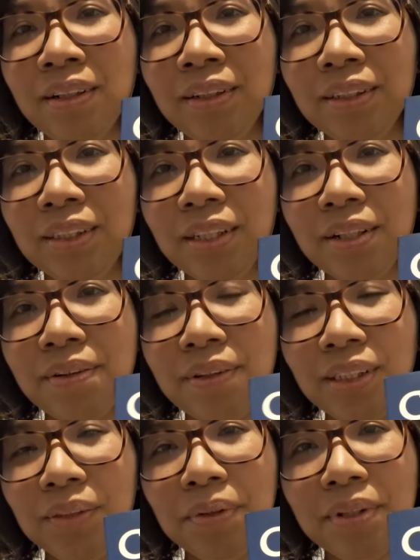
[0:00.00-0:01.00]
So
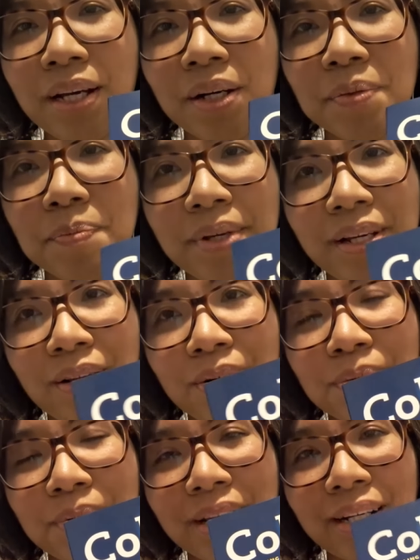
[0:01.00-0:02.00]
this one helped me a
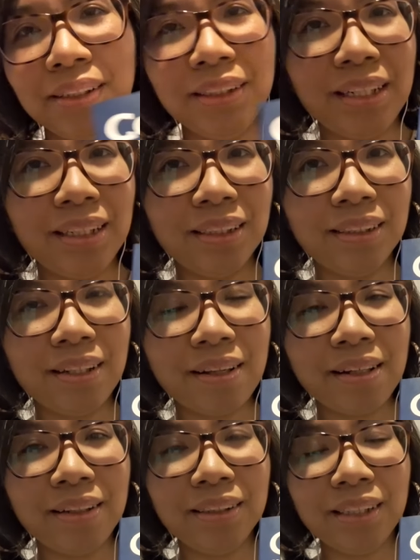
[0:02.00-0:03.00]
lot with essays and
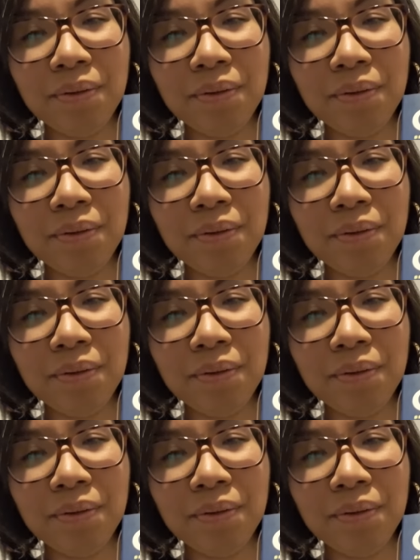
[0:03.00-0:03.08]
things.